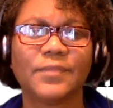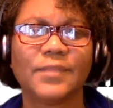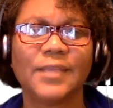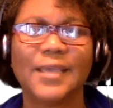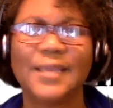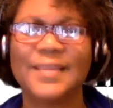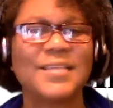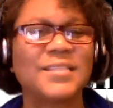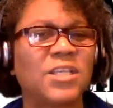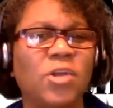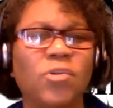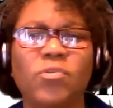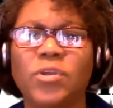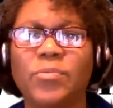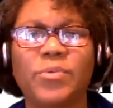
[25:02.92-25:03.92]
And that's the
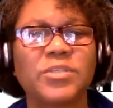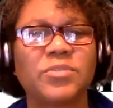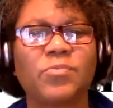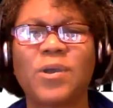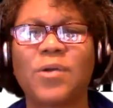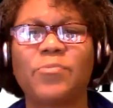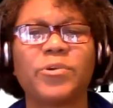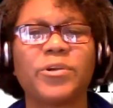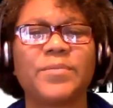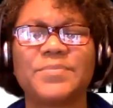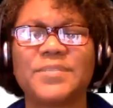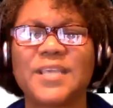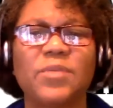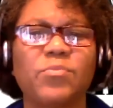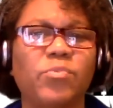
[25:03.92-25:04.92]
only reason why we're
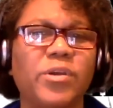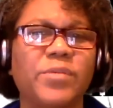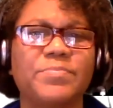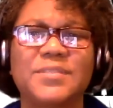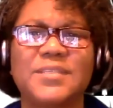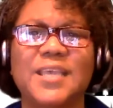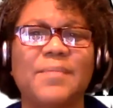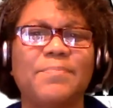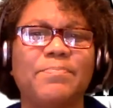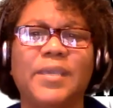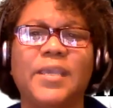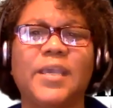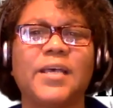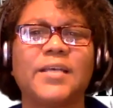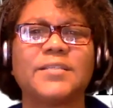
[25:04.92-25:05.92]
upset. We're upset
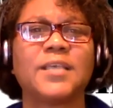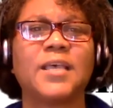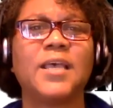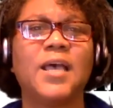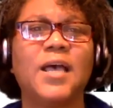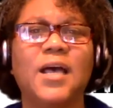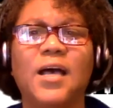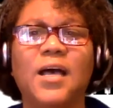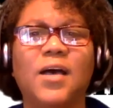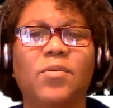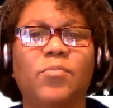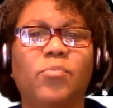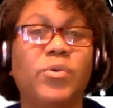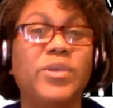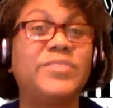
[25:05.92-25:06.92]
because
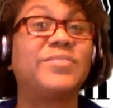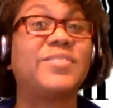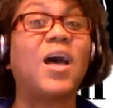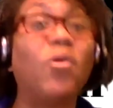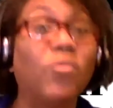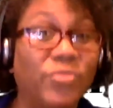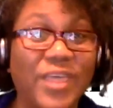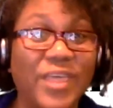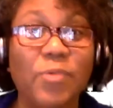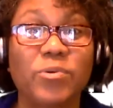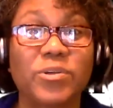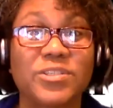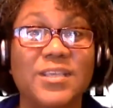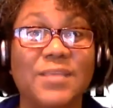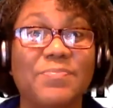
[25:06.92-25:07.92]
we thought they
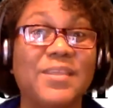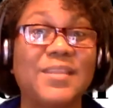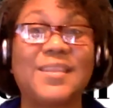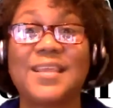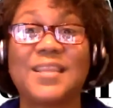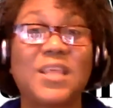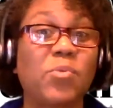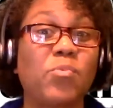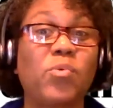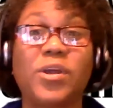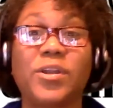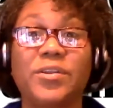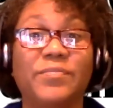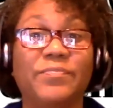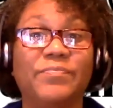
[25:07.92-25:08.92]
were something that they
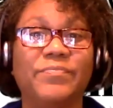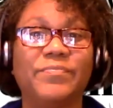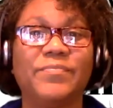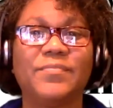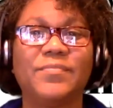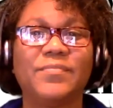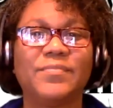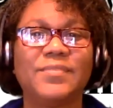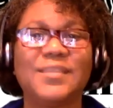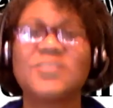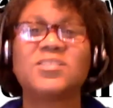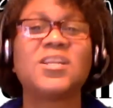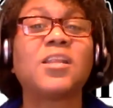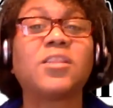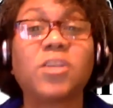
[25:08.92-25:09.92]
wouldn't.
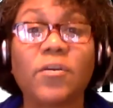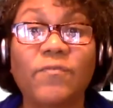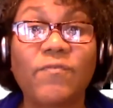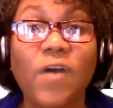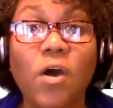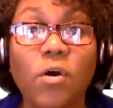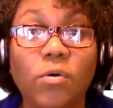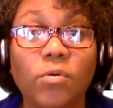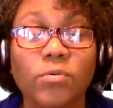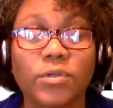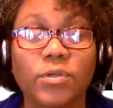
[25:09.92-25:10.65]
That's not their fault.